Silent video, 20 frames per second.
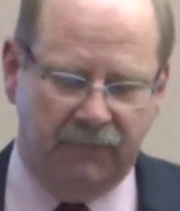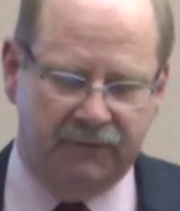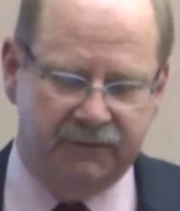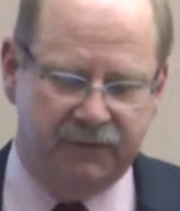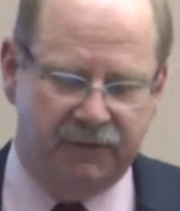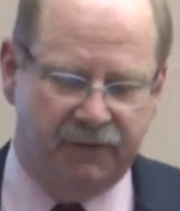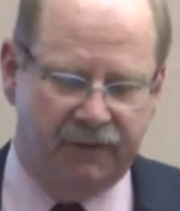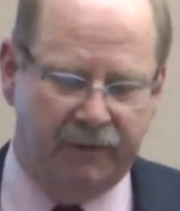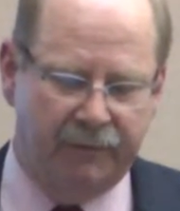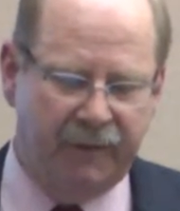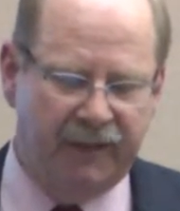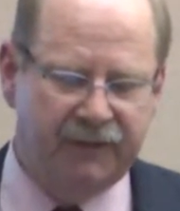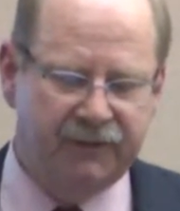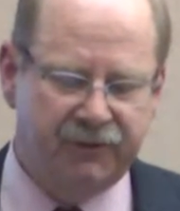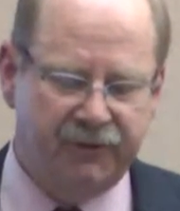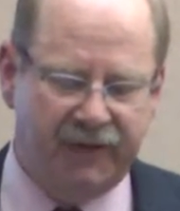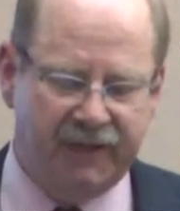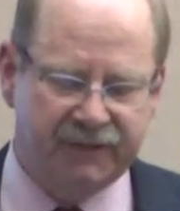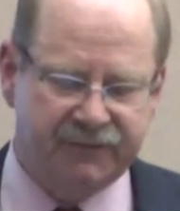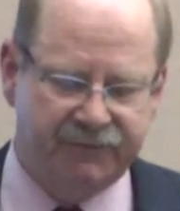so they may
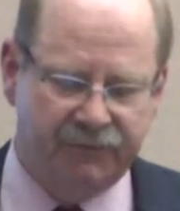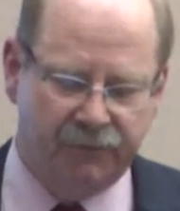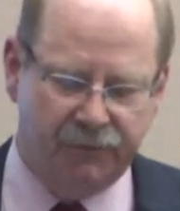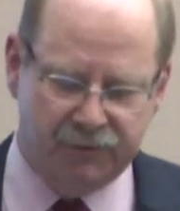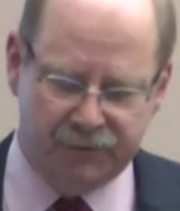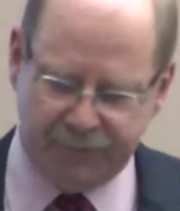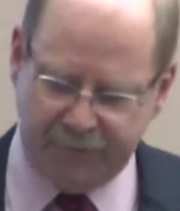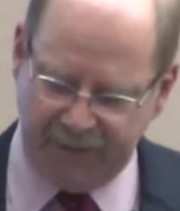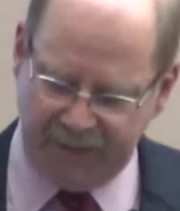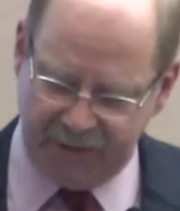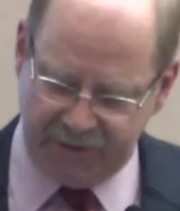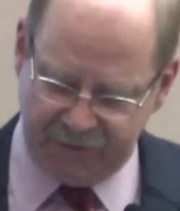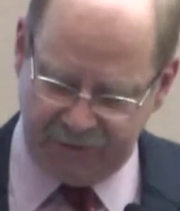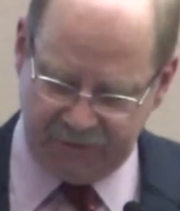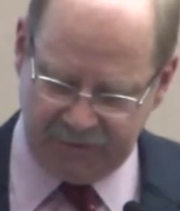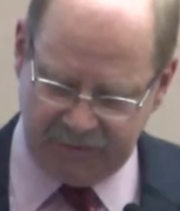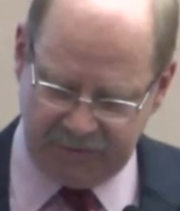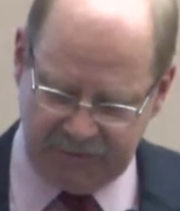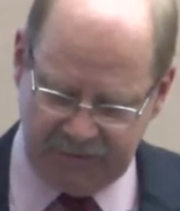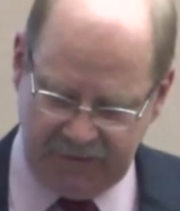transfer those
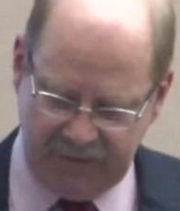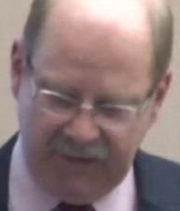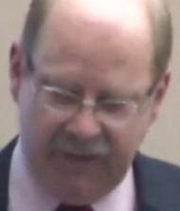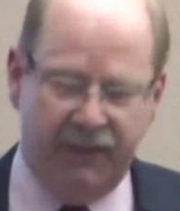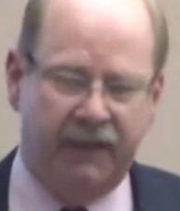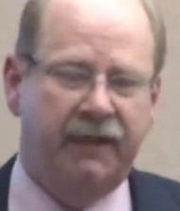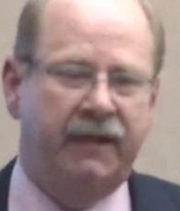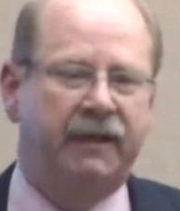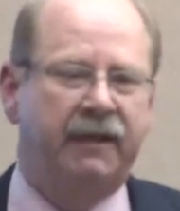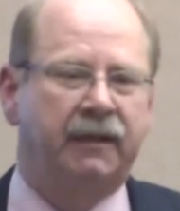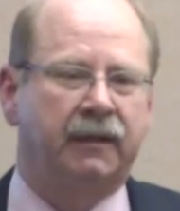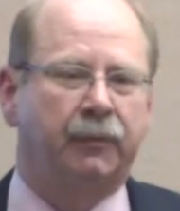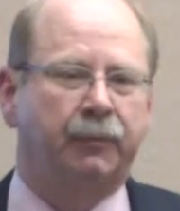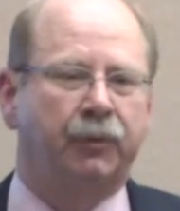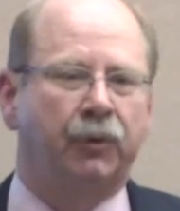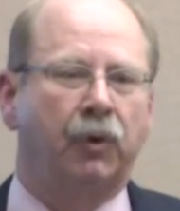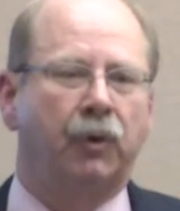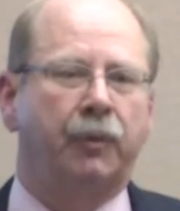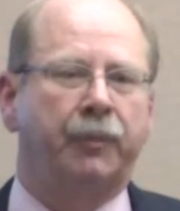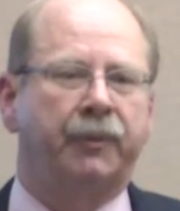patients
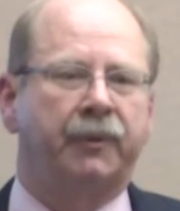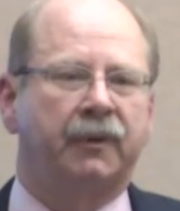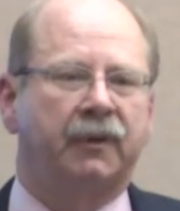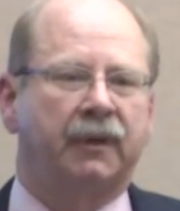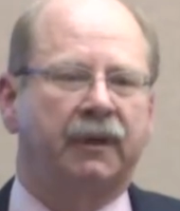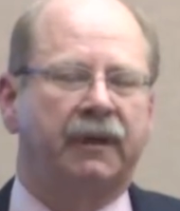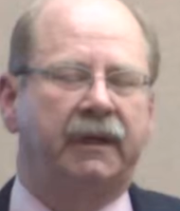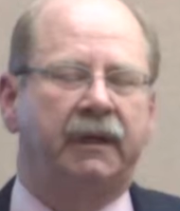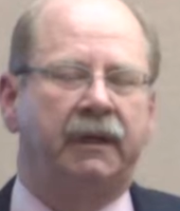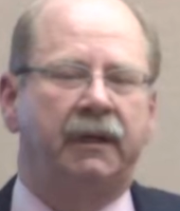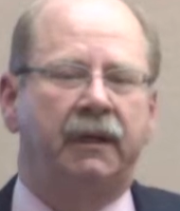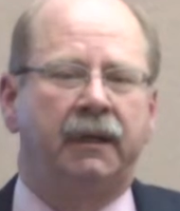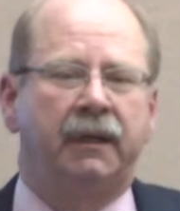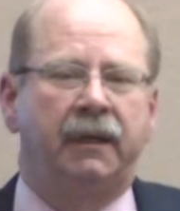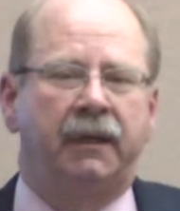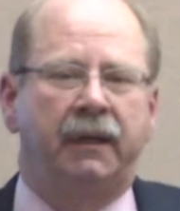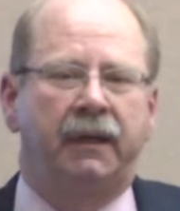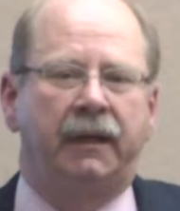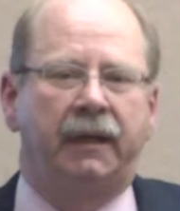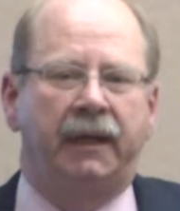inappropriately,
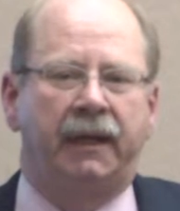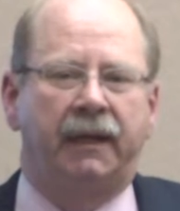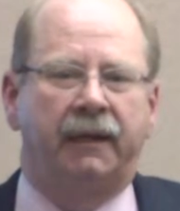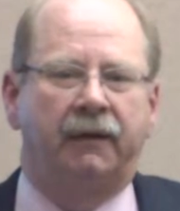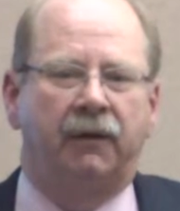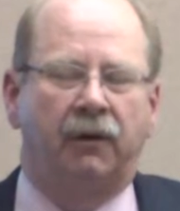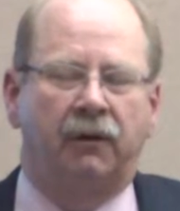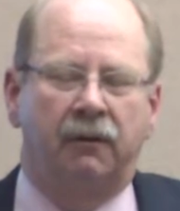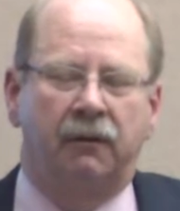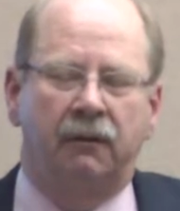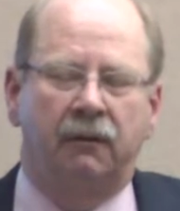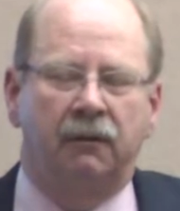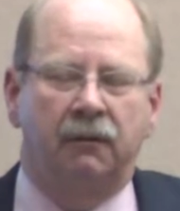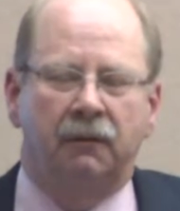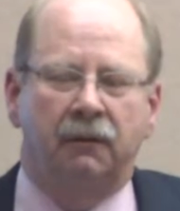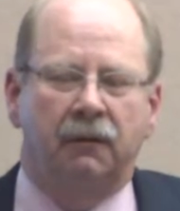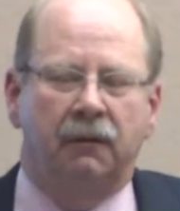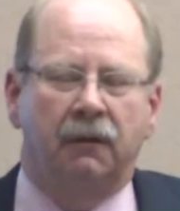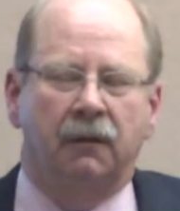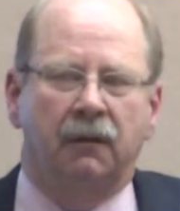and
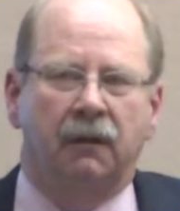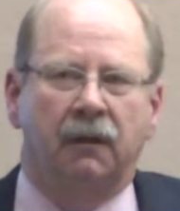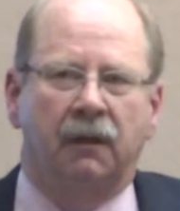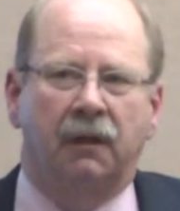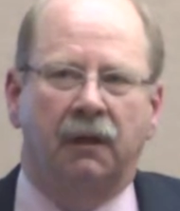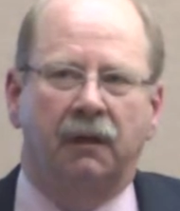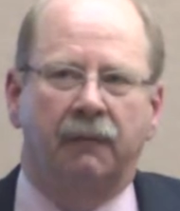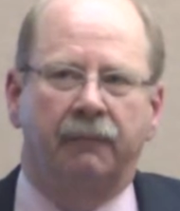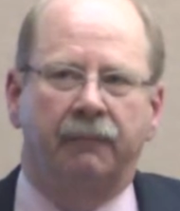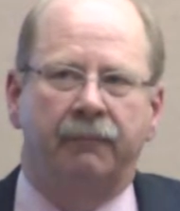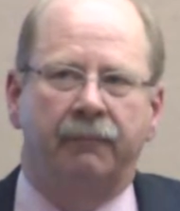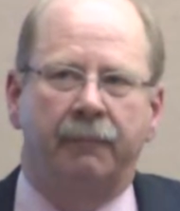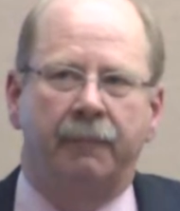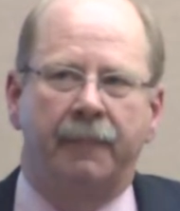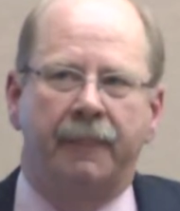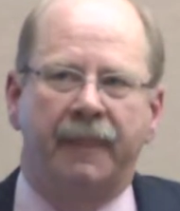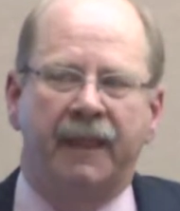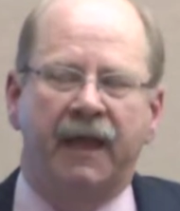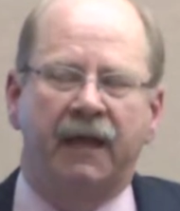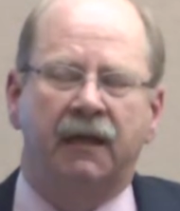
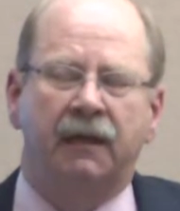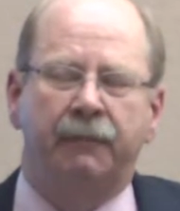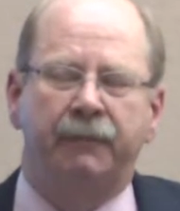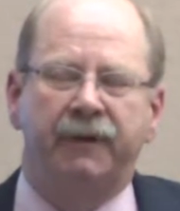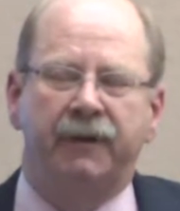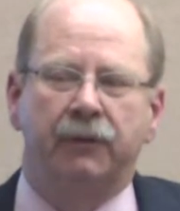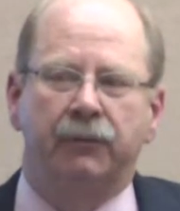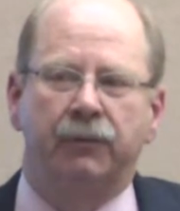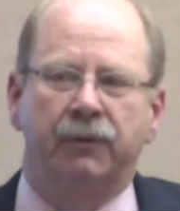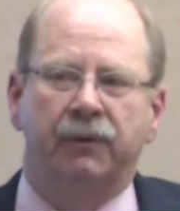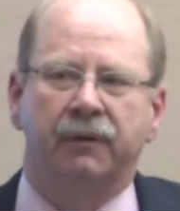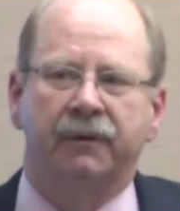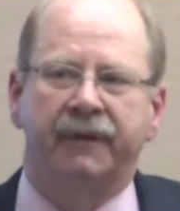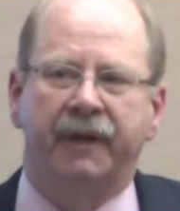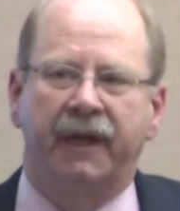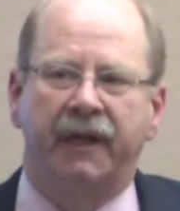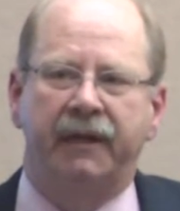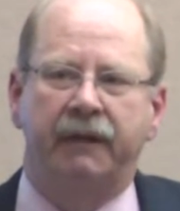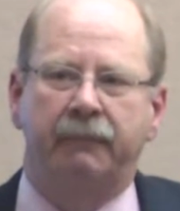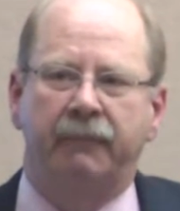that can be a real
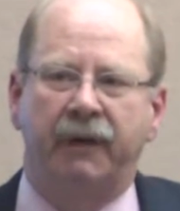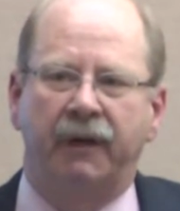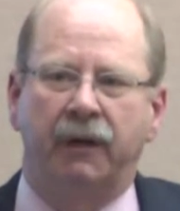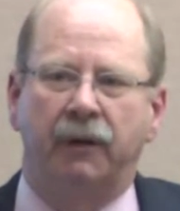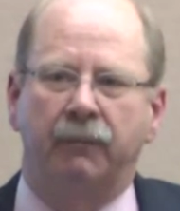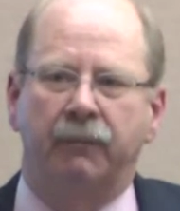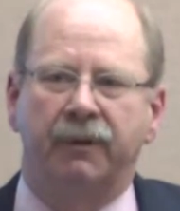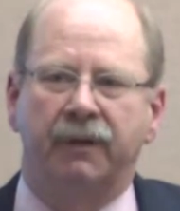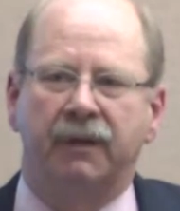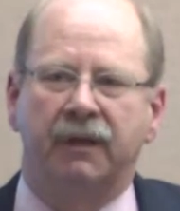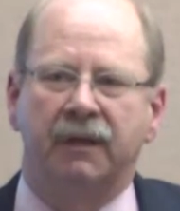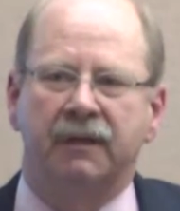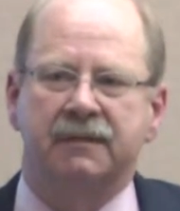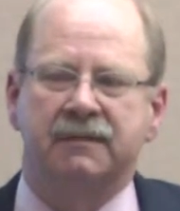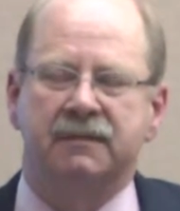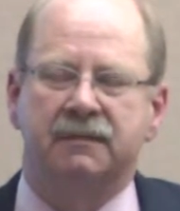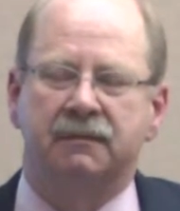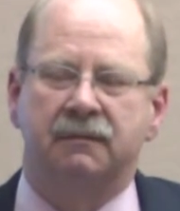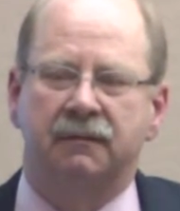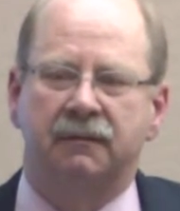nightmare
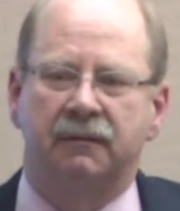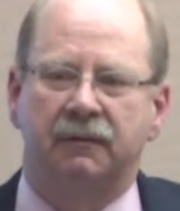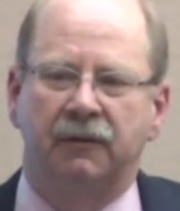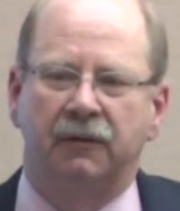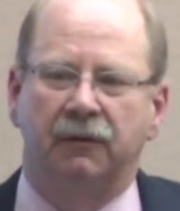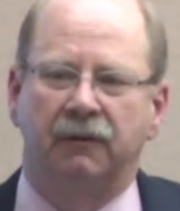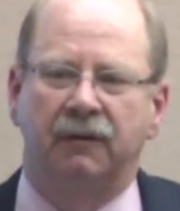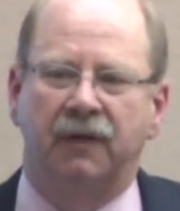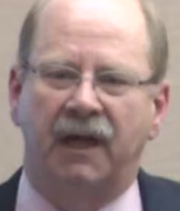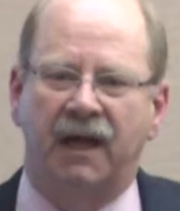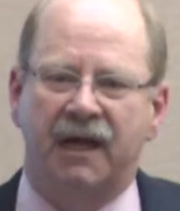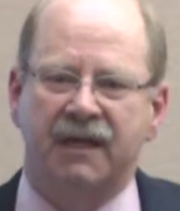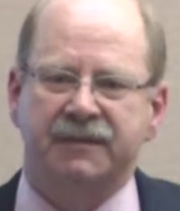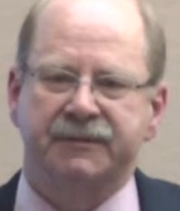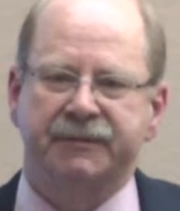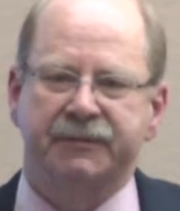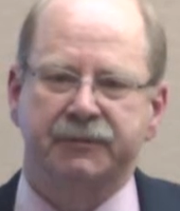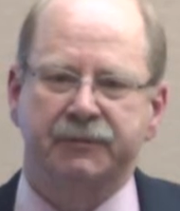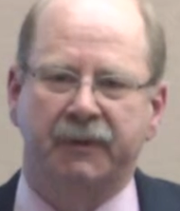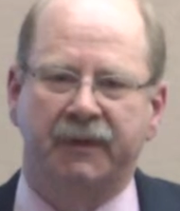because the
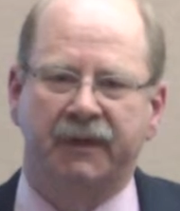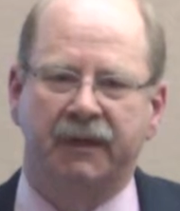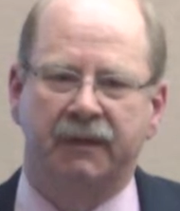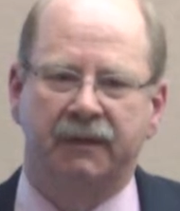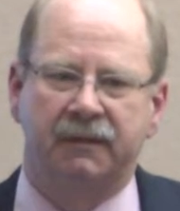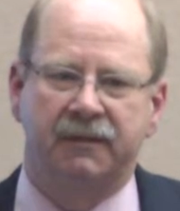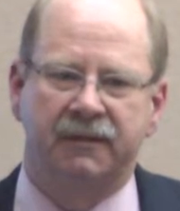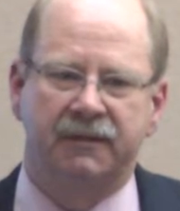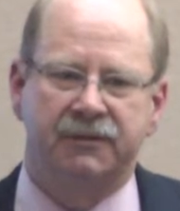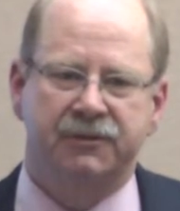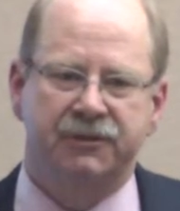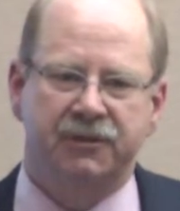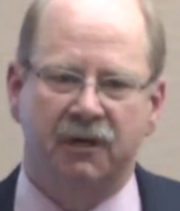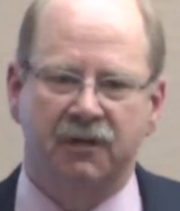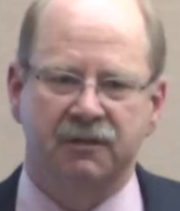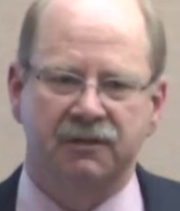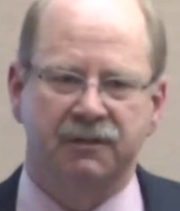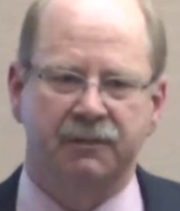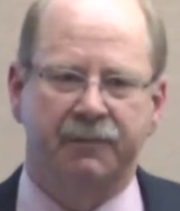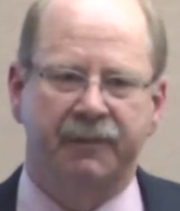hospitals want to
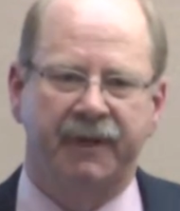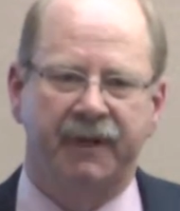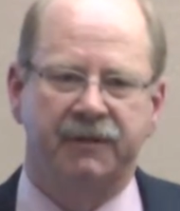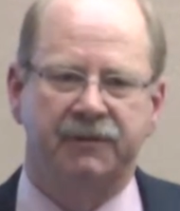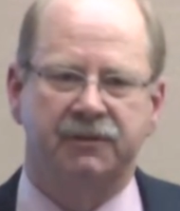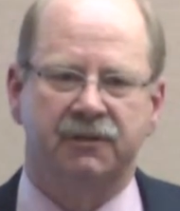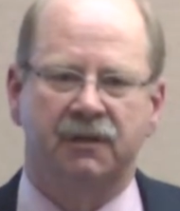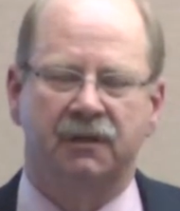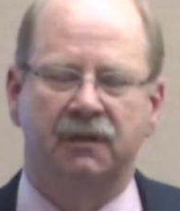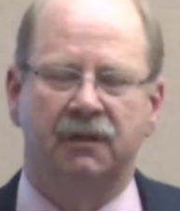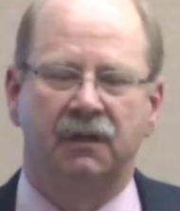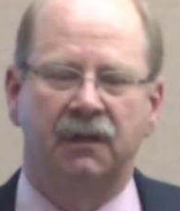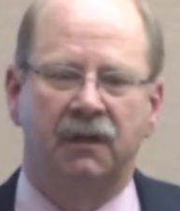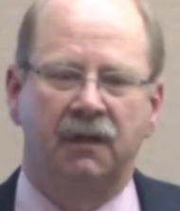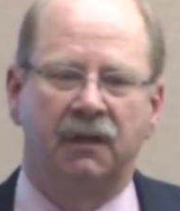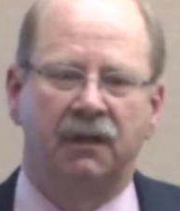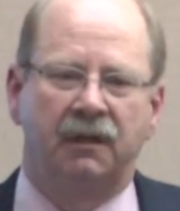discharge the patient.